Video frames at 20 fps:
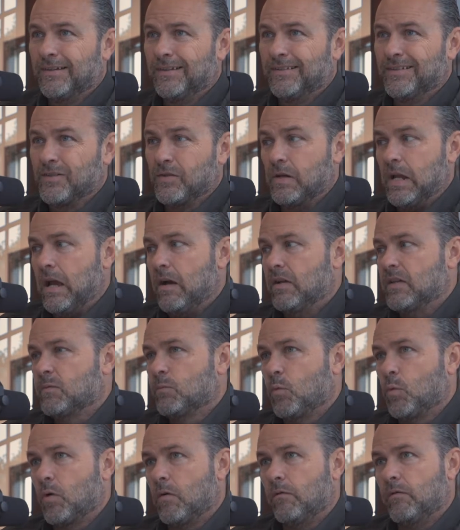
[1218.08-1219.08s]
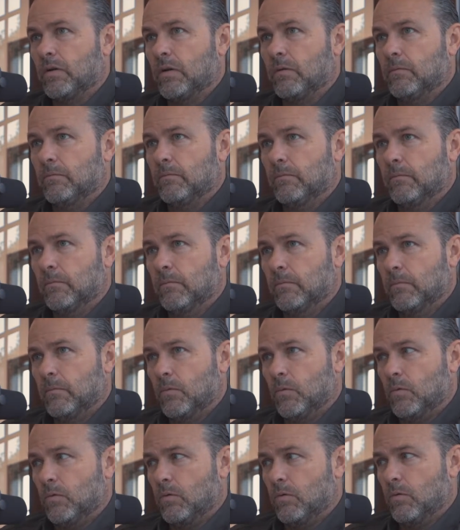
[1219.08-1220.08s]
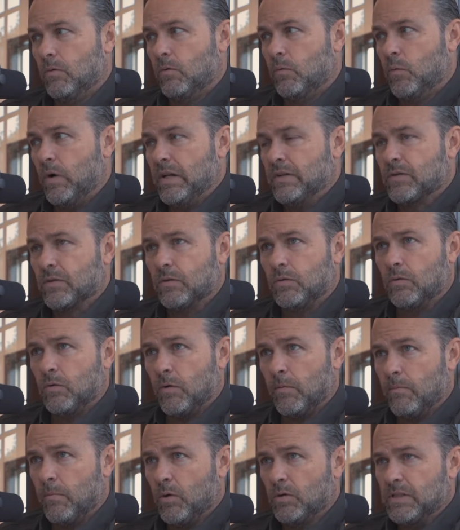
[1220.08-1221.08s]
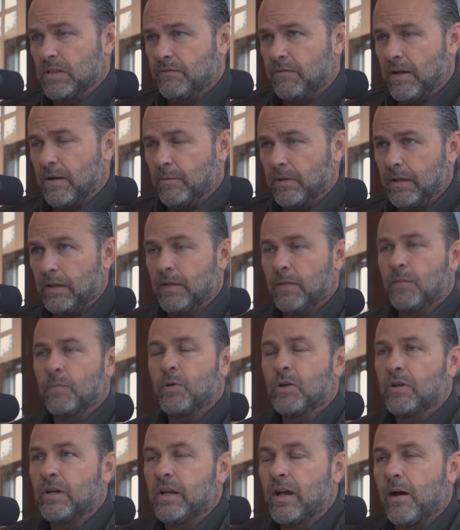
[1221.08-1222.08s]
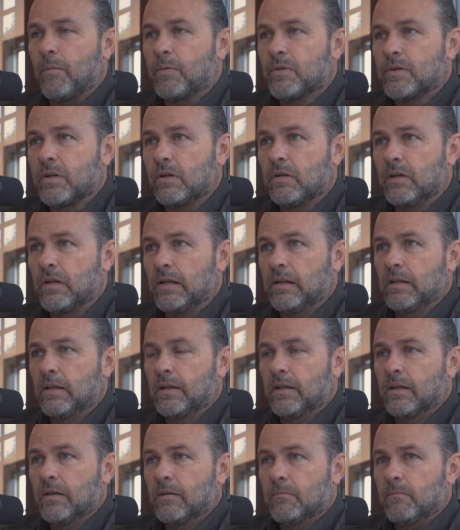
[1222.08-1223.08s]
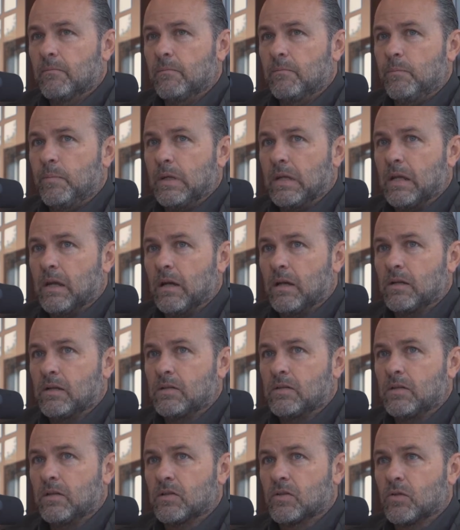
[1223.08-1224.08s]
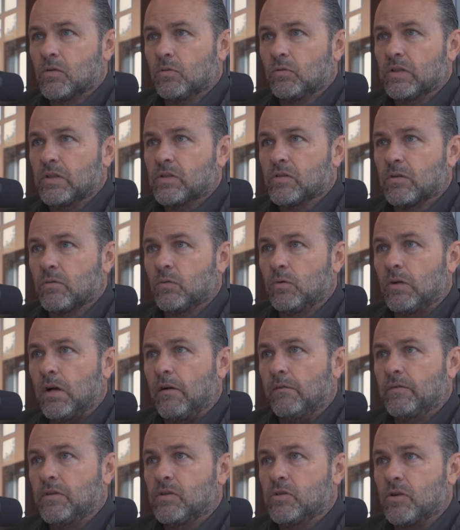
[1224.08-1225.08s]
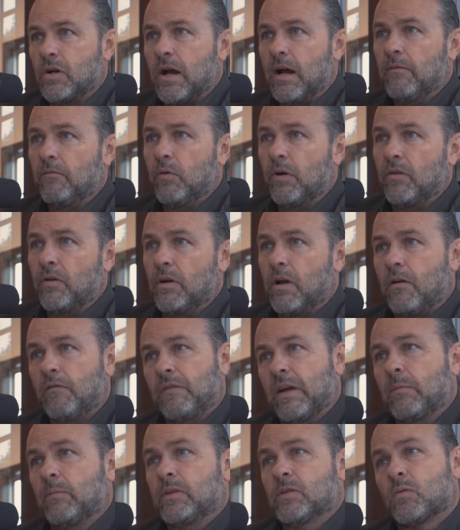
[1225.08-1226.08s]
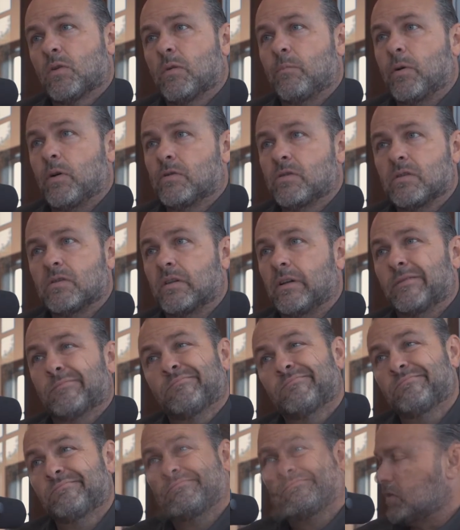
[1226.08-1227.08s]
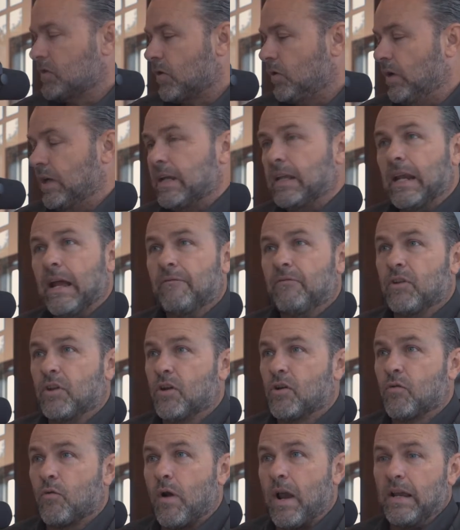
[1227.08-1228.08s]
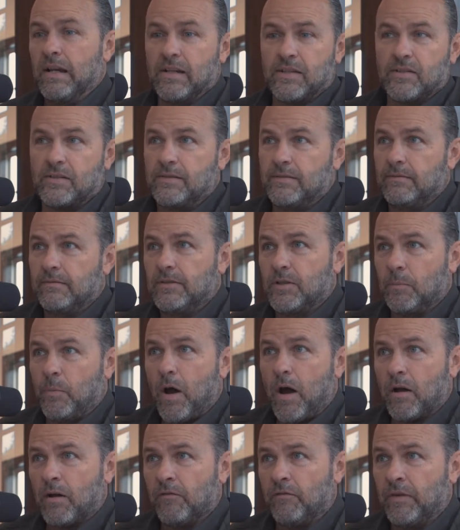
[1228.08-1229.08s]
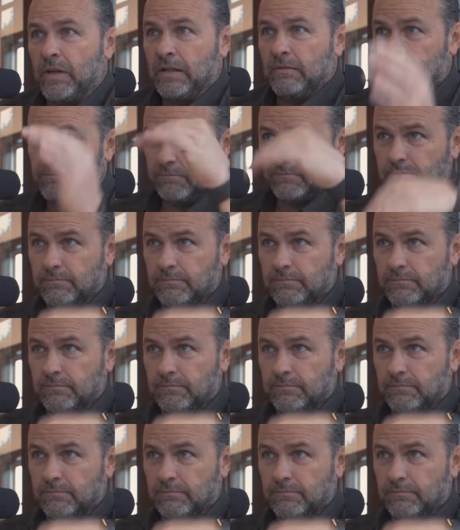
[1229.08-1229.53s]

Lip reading: So now it's more of a rental or multifamily community opportunity, because the school district will often drive whether or not families want to purchase there. So it can have the greatest topography,